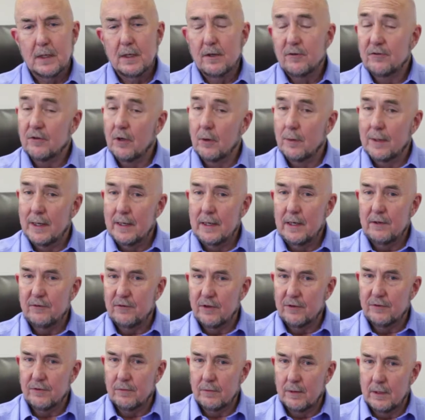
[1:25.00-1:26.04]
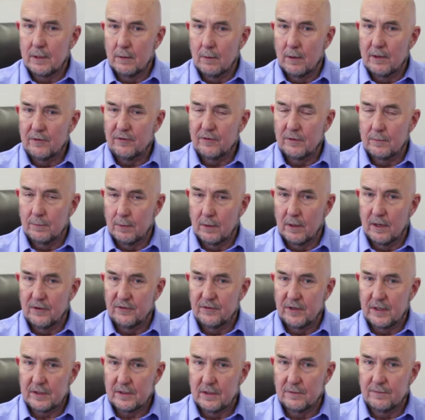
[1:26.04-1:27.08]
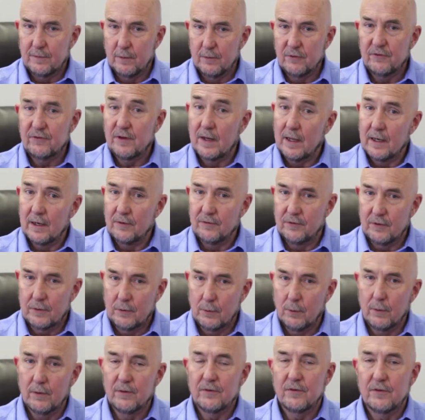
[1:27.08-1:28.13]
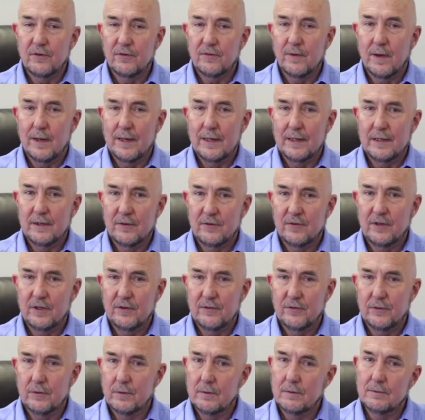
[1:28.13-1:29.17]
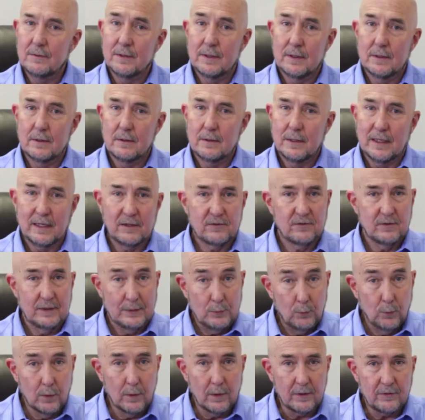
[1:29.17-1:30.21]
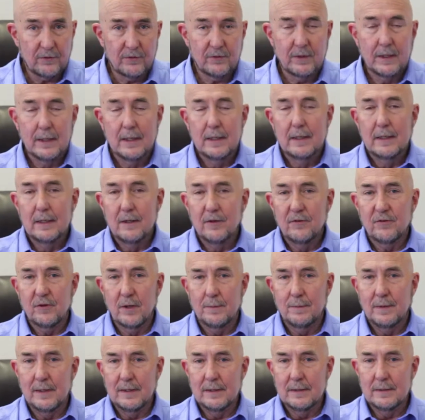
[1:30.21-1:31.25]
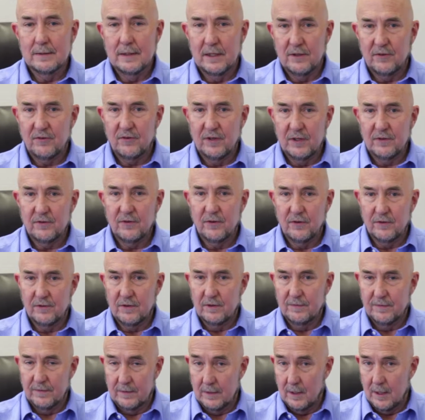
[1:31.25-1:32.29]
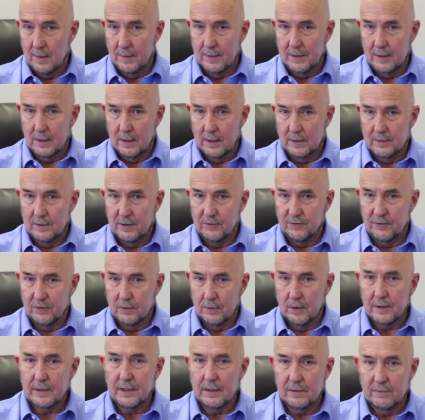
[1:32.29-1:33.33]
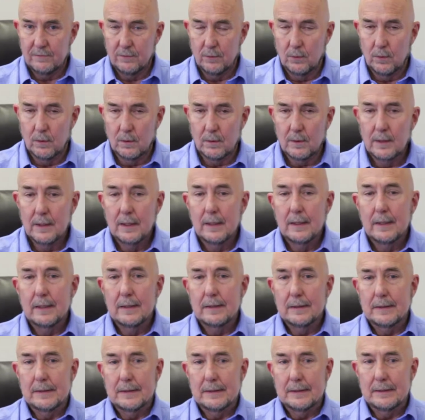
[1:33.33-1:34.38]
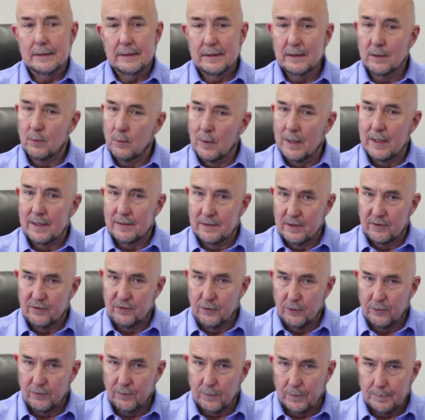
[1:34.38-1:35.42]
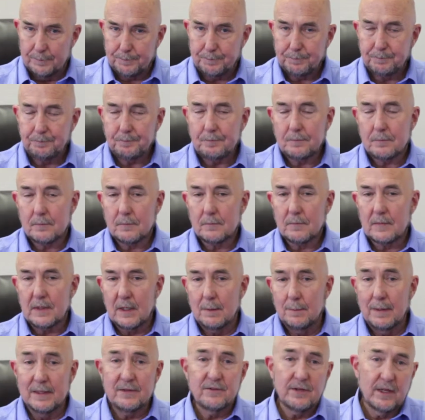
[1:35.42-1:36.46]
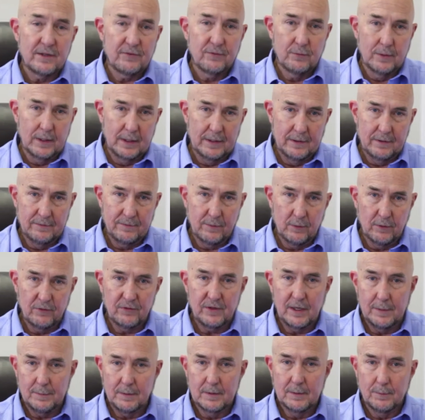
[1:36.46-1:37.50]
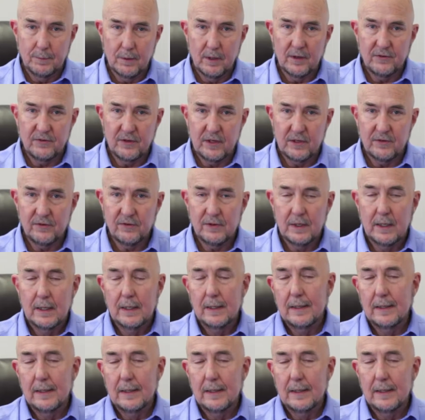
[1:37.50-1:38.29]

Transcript: So in any sensor integration project, the first challenge, of course, is finding a sensor that actually works, something that senses the phenomenon that you're looking for in a way that's useful. But that's really the first step of the process.